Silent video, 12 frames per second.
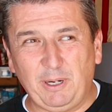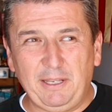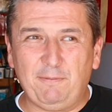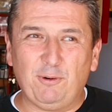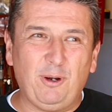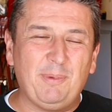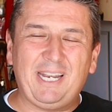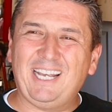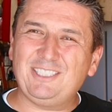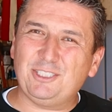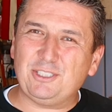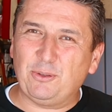money for them, and I
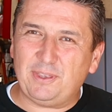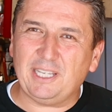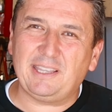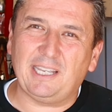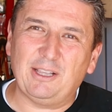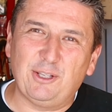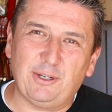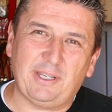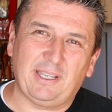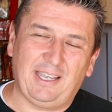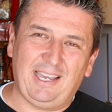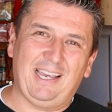just don't think they look
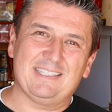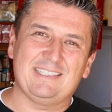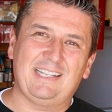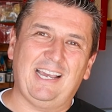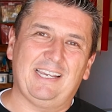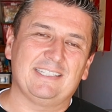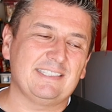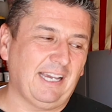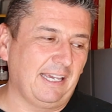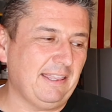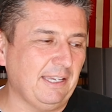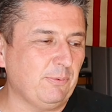as nice.
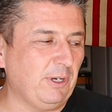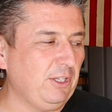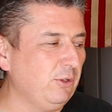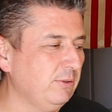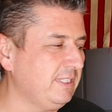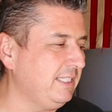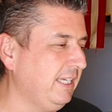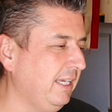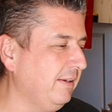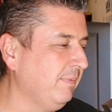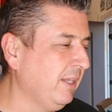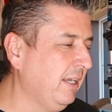I think when you
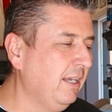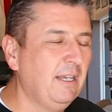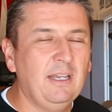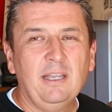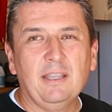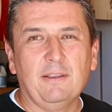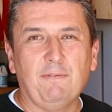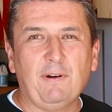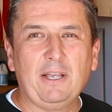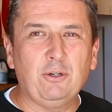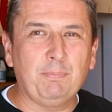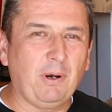see the
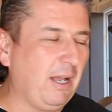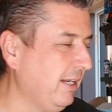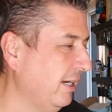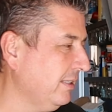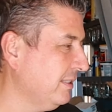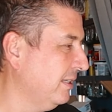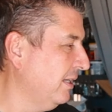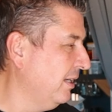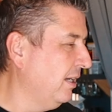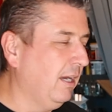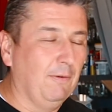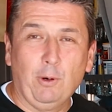final product
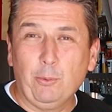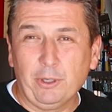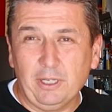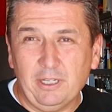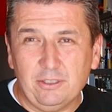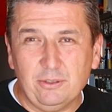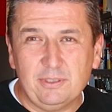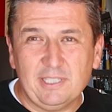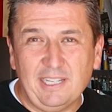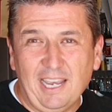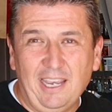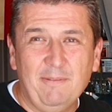of what we're going to do
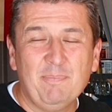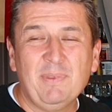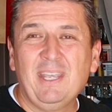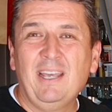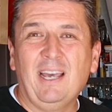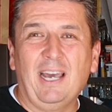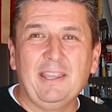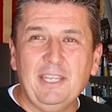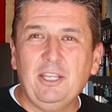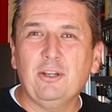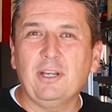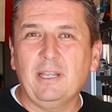today, I
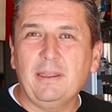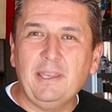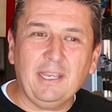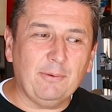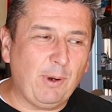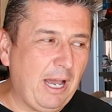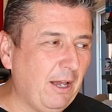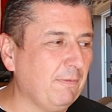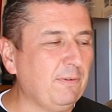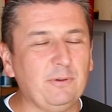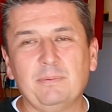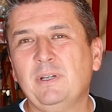think you're going to think, wow,
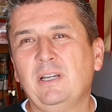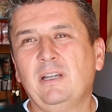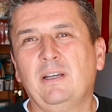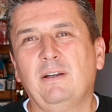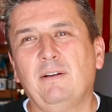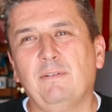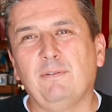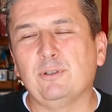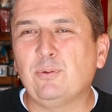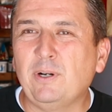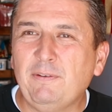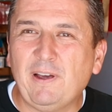for
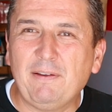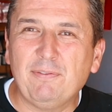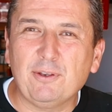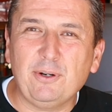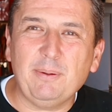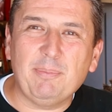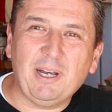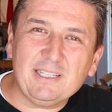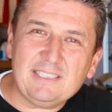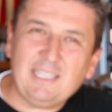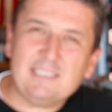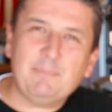25-30
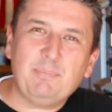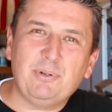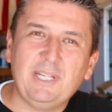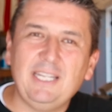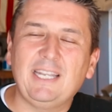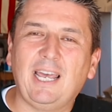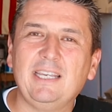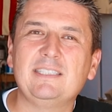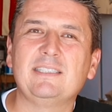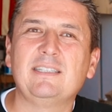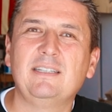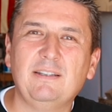bucks, that's a pretty
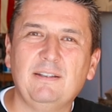nice